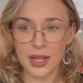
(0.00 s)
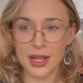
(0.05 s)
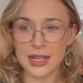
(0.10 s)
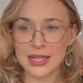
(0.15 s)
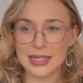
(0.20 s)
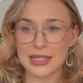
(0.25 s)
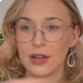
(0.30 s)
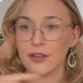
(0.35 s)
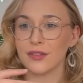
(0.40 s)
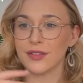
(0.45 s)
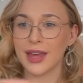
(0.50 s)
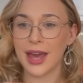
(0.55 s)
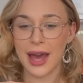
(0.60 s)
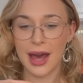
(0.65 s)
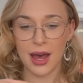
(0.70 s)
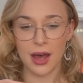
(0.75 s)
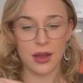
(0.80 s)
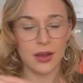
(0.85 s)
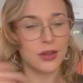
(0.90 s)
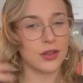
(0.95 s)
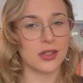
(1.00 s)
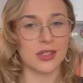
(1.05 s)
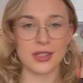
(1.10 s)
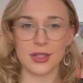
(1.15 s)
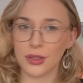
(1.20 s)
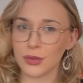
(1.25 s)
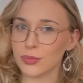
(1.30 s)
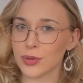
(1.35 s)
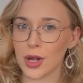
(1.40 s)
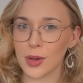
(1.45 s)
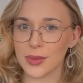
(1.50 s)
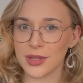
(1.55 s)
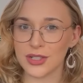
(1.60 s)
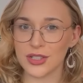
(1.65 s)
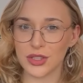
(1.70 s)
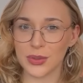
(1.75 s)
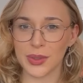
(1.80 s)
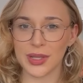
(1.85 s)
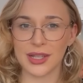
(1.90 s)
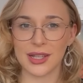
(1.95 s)
self-care, you're still probably
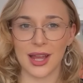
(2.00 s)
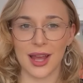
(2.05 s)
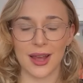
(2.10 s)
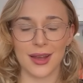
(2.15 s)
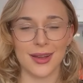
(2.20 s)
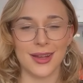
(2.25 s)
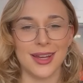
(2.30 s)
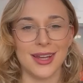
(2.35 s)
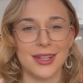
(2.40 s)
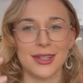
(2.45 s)
doing that,